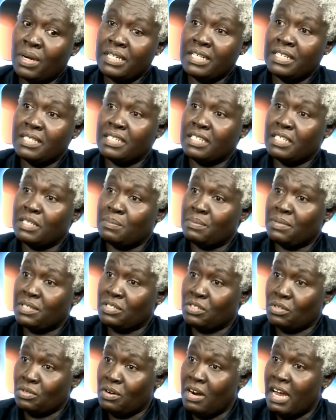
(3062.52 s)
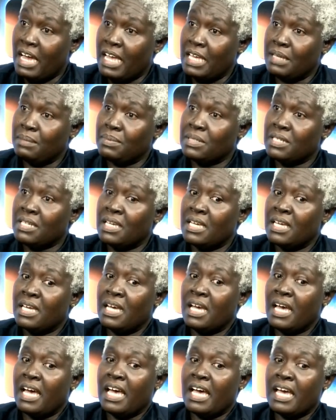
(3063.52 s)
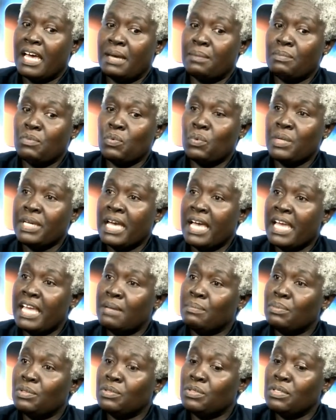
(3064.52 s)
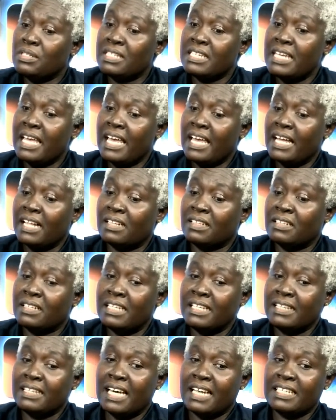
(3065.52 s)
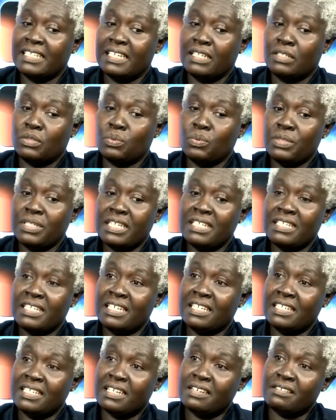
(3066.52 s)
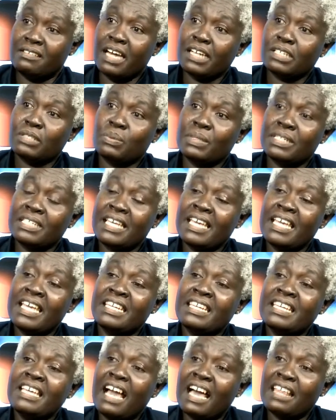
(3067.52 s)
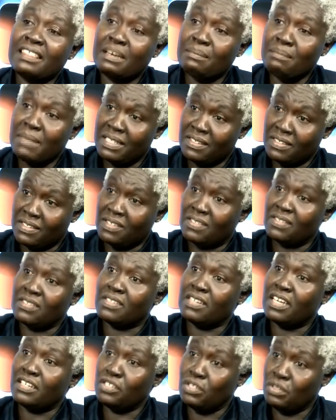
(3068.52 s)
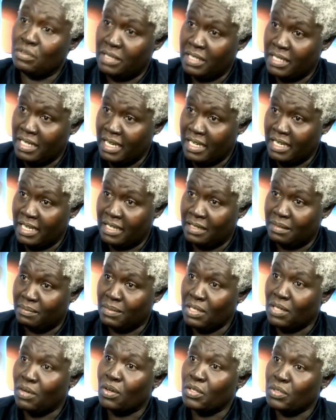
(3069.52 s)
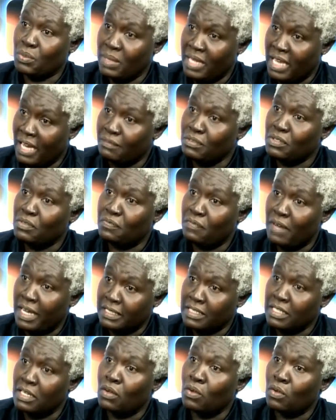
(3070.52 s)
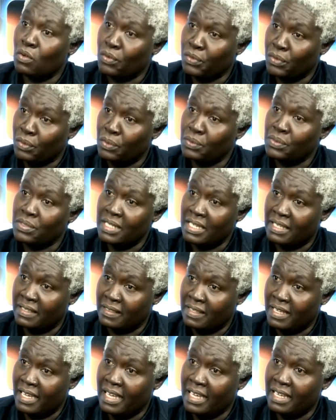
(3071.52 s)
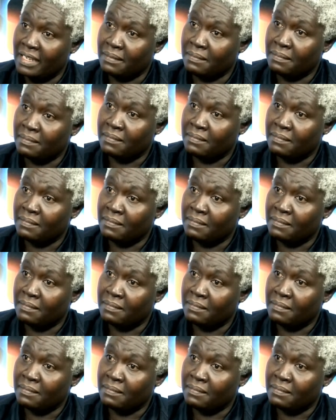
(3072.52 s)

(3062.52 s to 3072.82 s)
When it is prescribed, we are able to tell that it wouldn't interact with any other medicines that you are taking, because we have to factor all those in there.